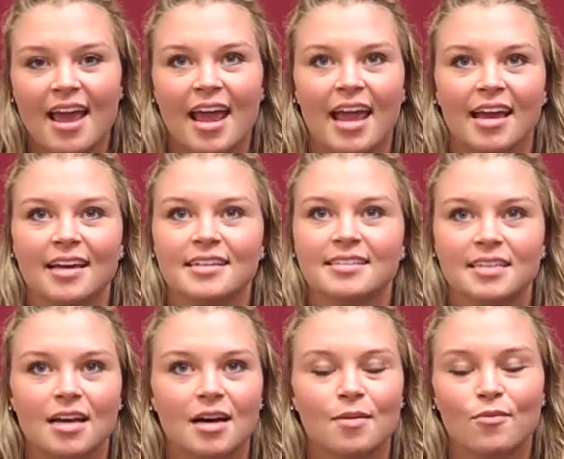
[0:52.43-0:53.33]
and
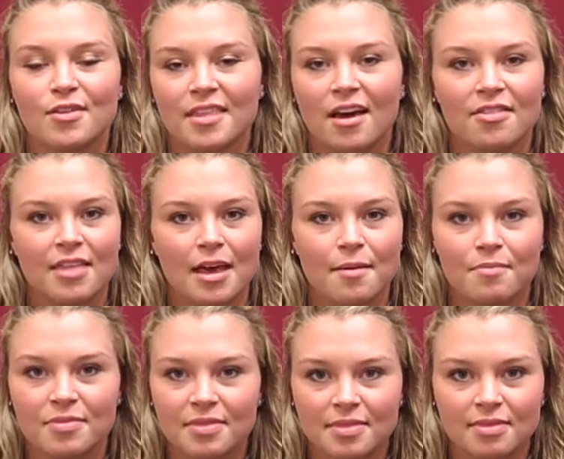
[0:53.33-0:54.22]
without
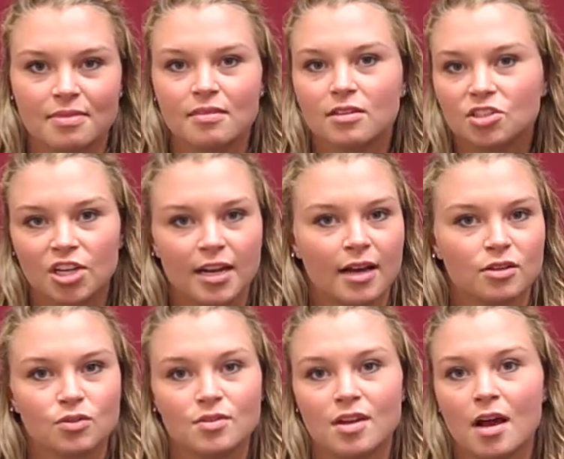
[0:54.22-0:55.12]
them,
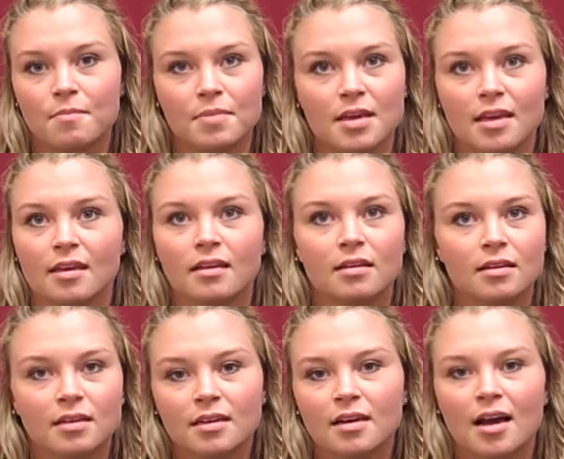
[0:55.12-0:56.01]
shutouts would not be
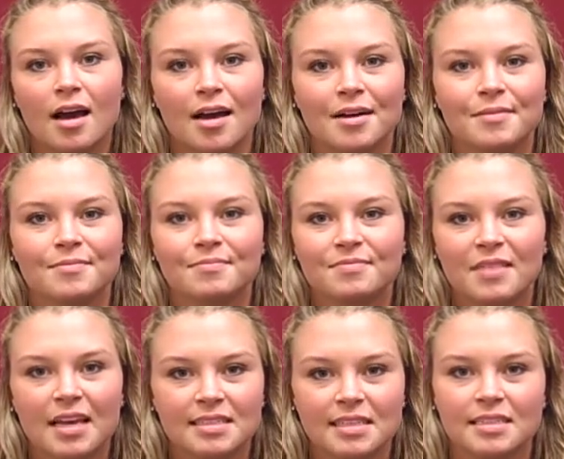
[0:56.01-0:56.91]

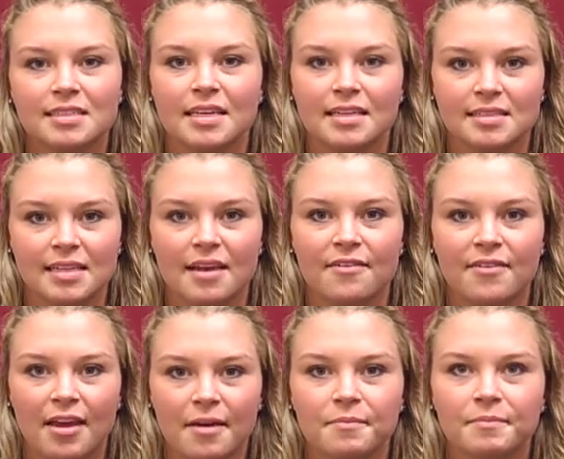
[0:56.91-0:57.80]
as easy as they have
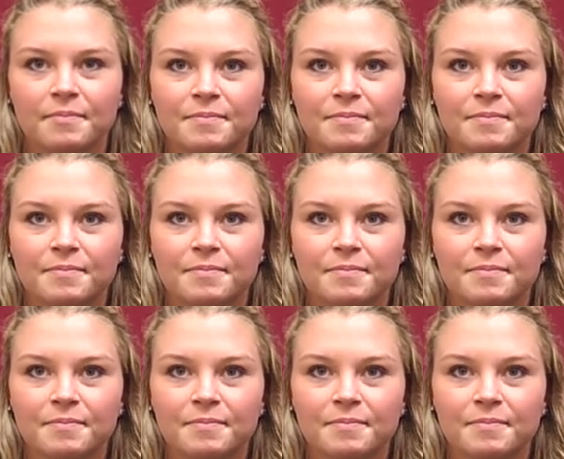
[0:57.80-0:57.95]
came.